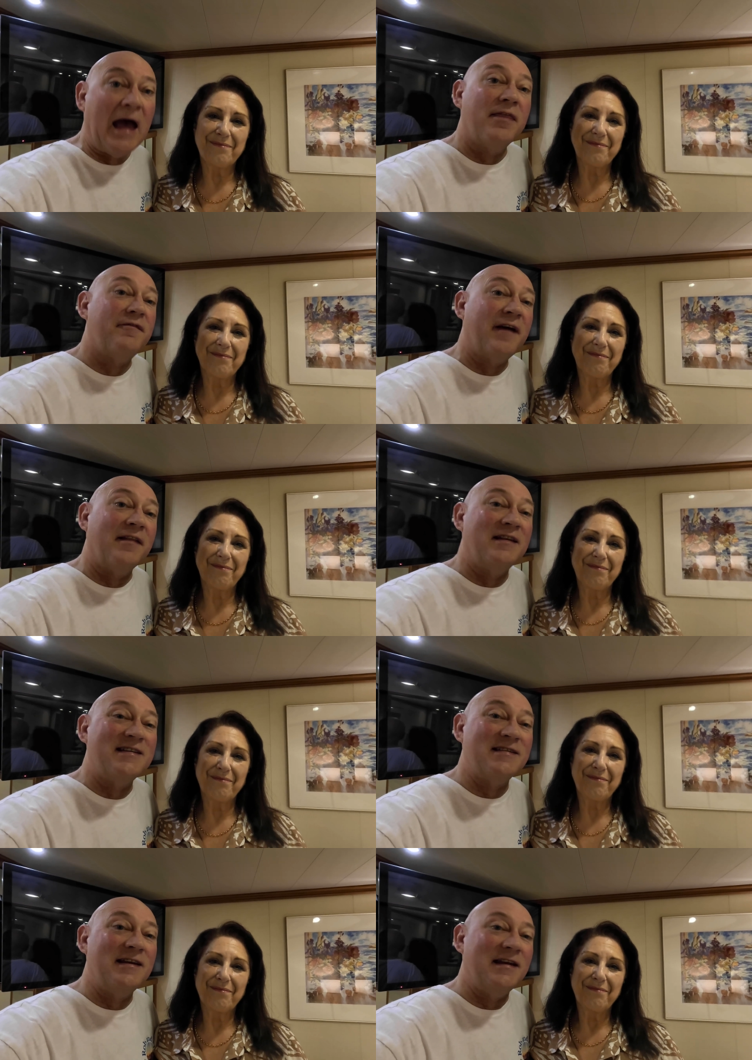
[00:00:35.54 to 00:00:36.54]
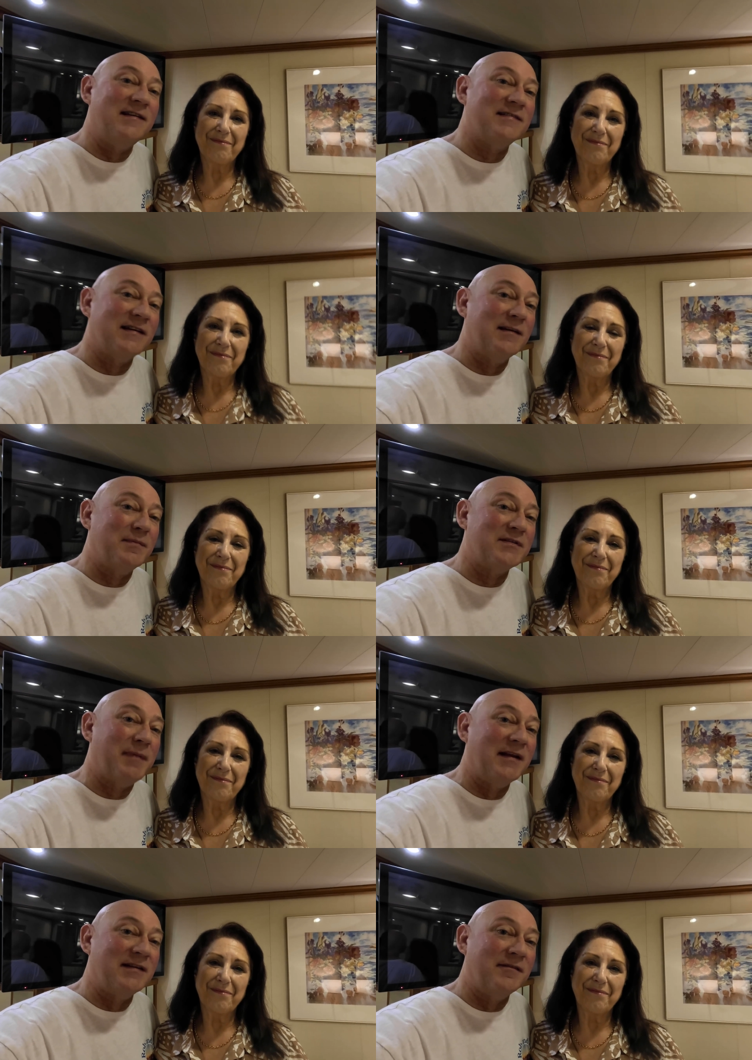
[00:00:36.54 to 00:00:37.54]
Speaker 1: and the fact that it's an inside
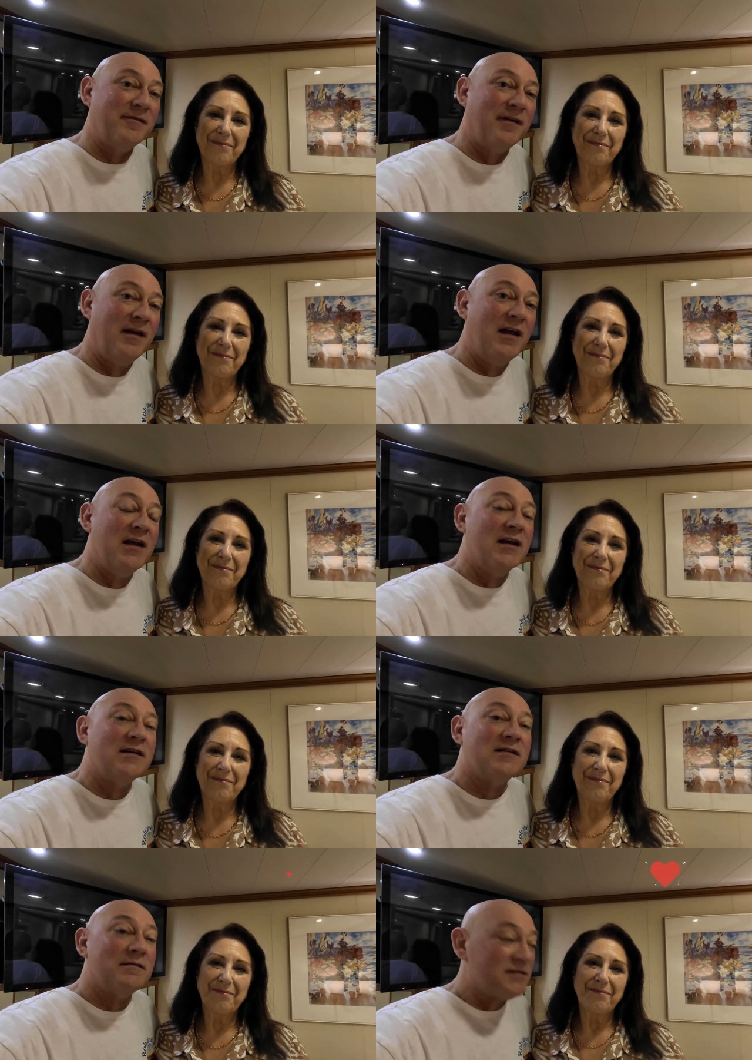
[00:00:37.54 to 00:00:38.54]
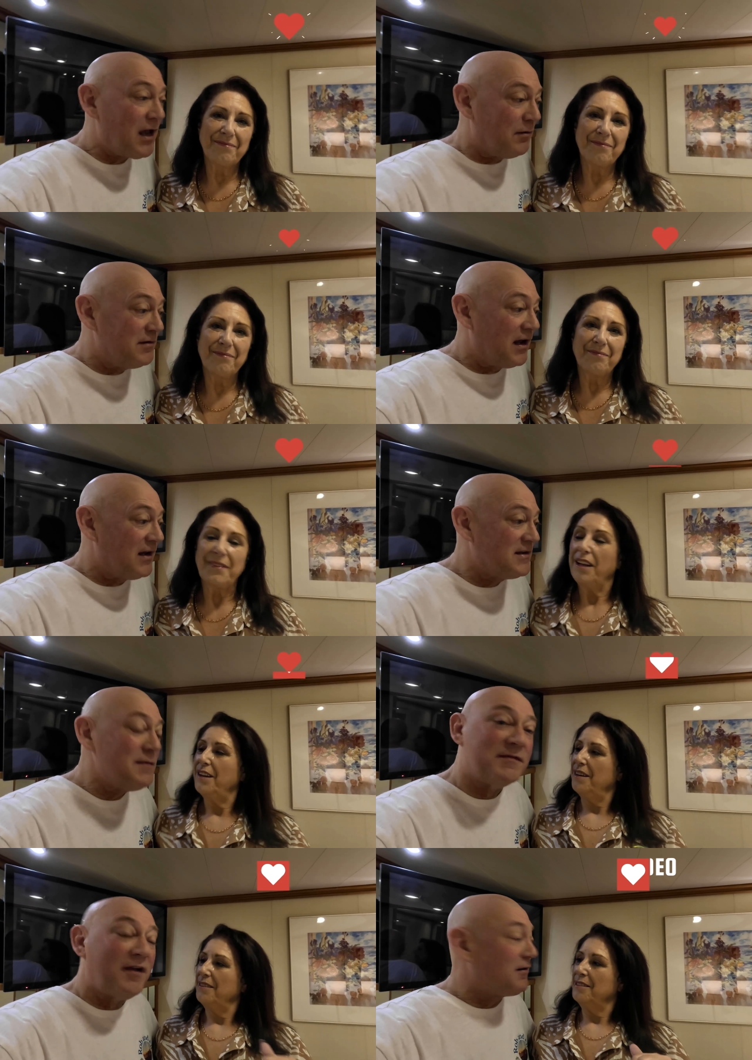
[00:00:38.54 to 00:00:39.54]
perspective. So, in
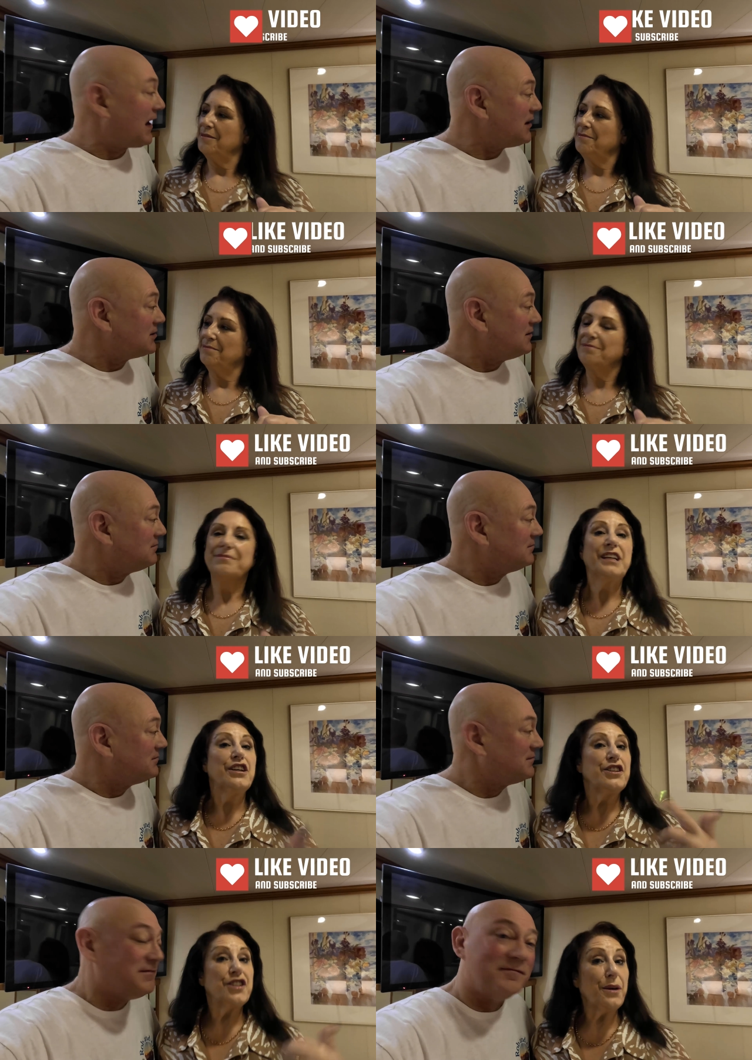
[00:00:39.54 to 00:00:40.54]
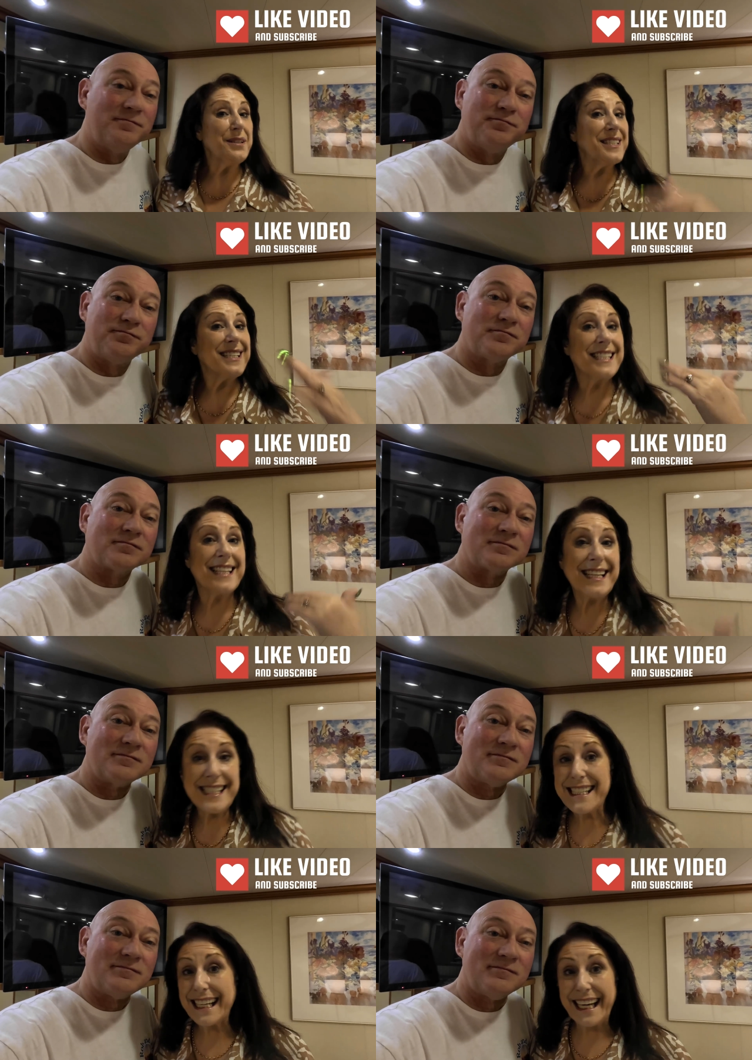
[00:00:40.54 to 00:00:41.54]
terms of location.
Speaker 2: So,
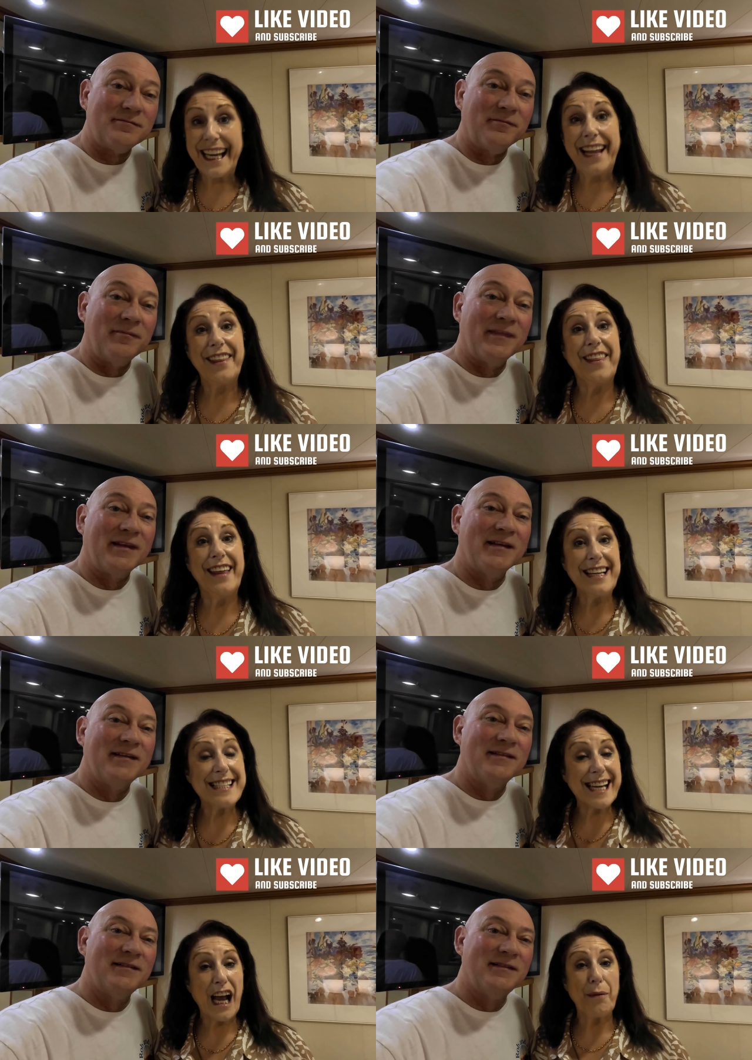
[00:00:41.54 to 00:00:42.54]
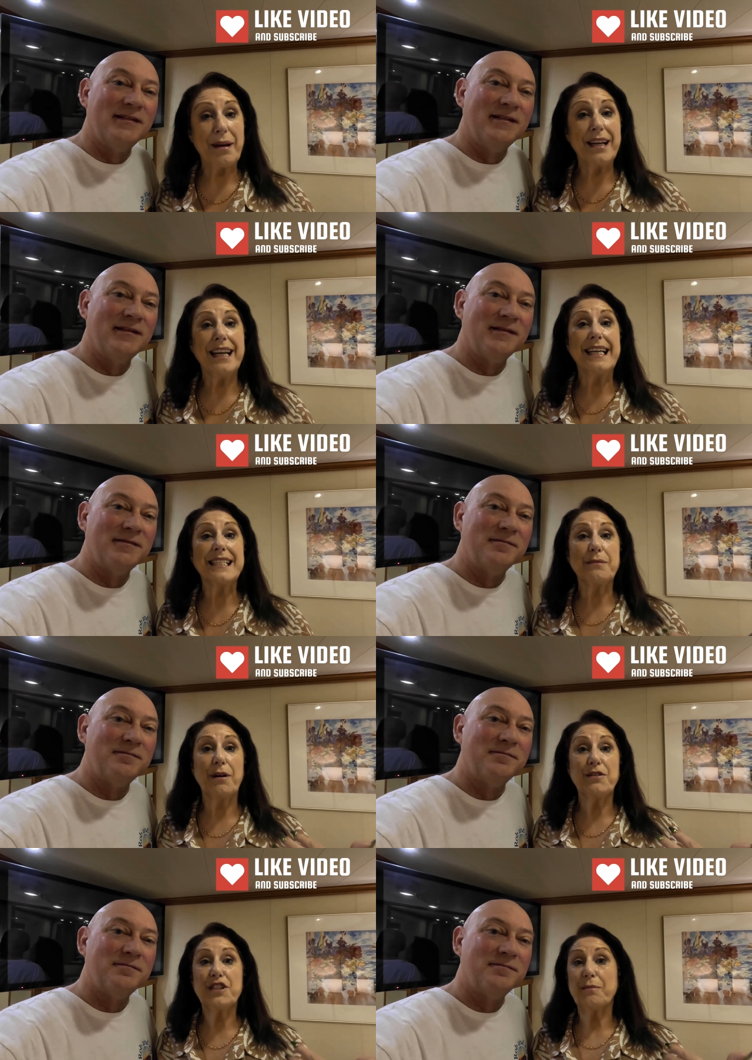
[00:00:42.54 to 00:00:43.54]
statistically, this cabin is
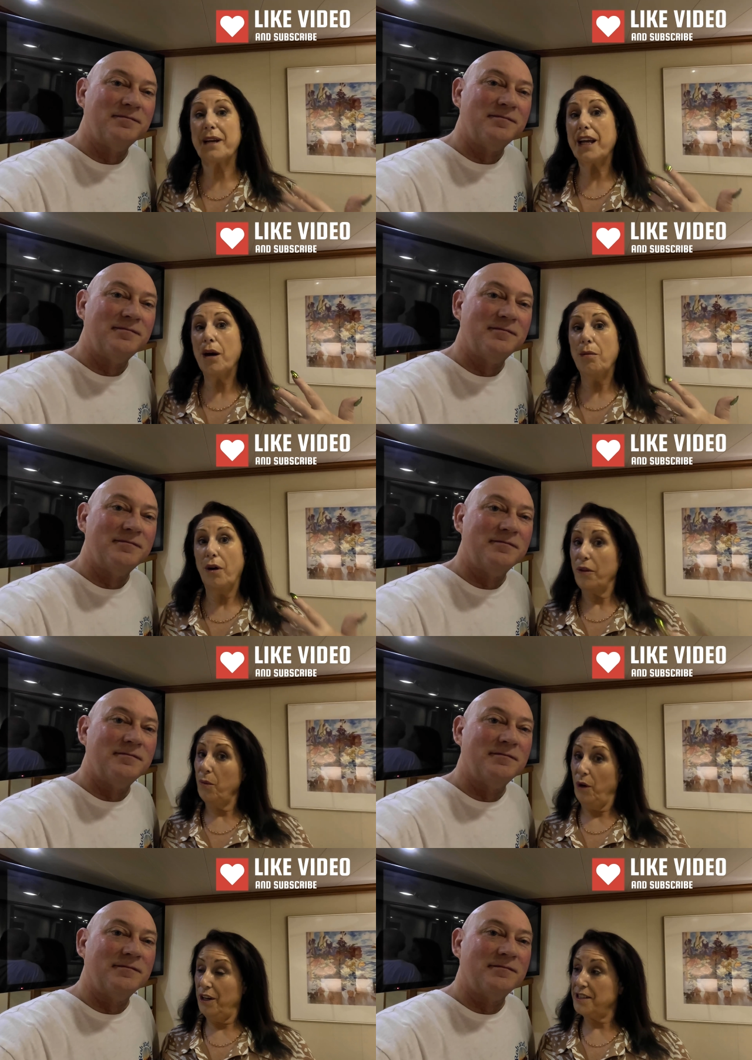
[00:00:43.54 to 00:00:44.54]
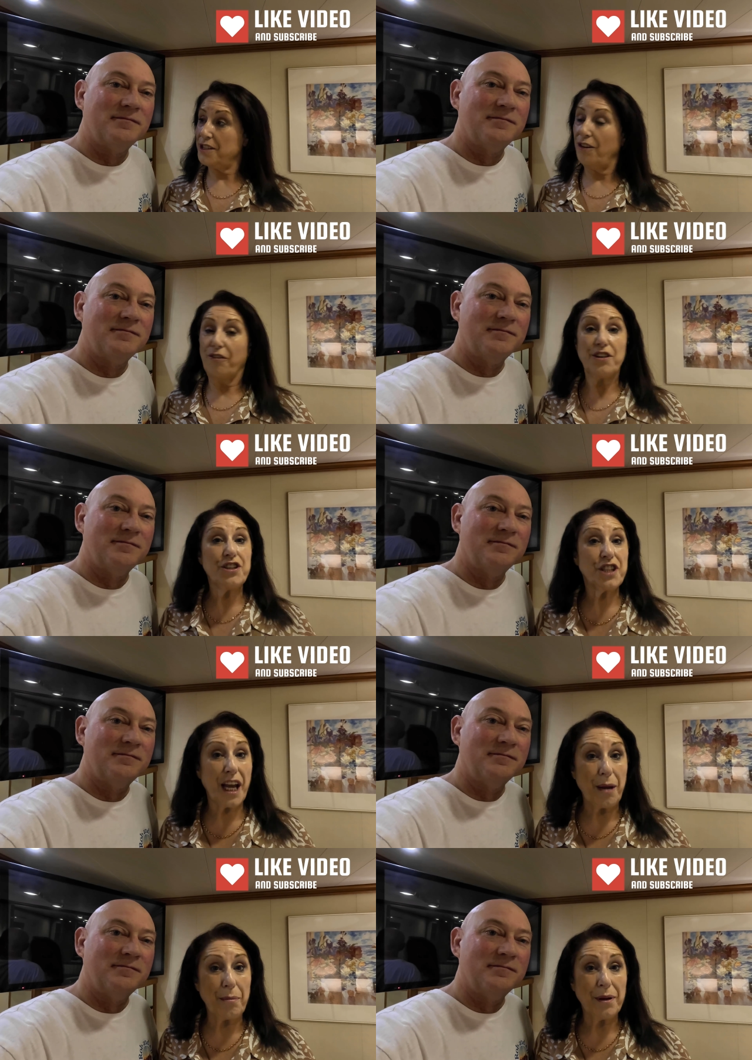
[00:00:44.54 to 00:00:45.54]
supposed to be one of the worst on the
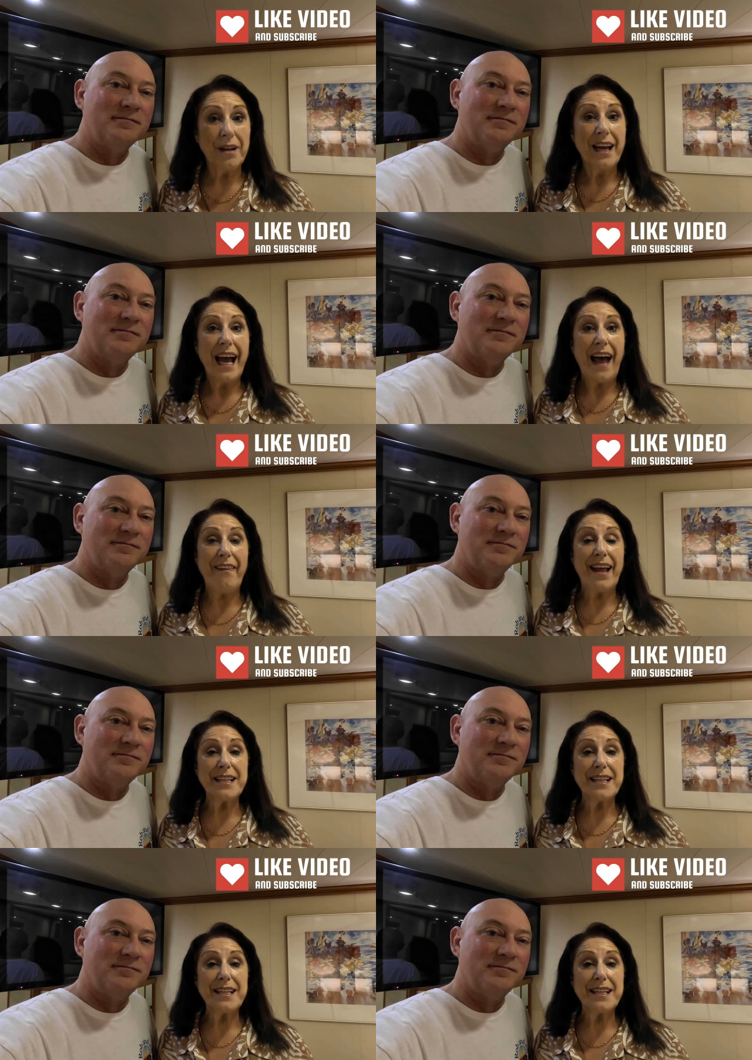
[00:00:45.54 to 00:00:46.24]
ship, and